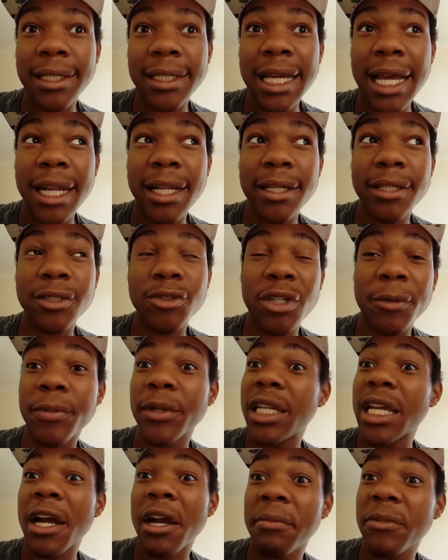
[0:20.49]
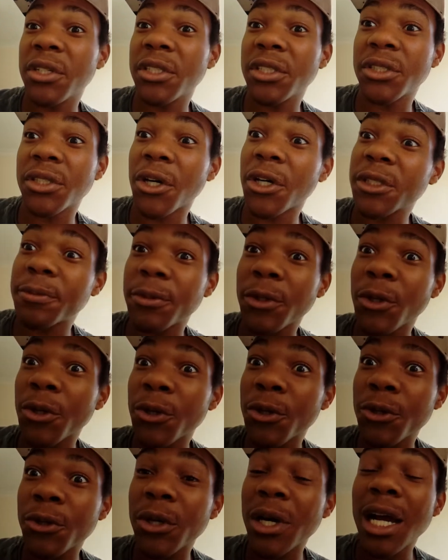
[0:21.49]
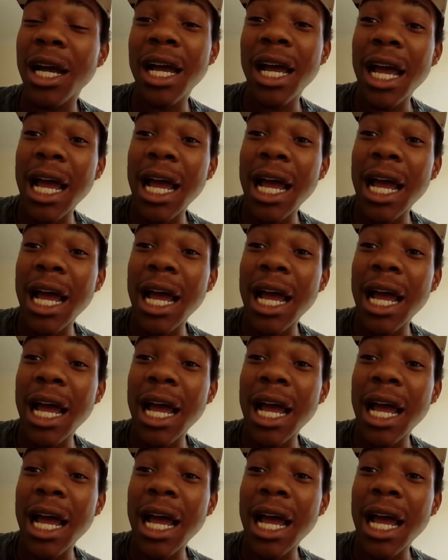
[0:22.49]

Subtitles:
Had a trip in the ambulance to hospital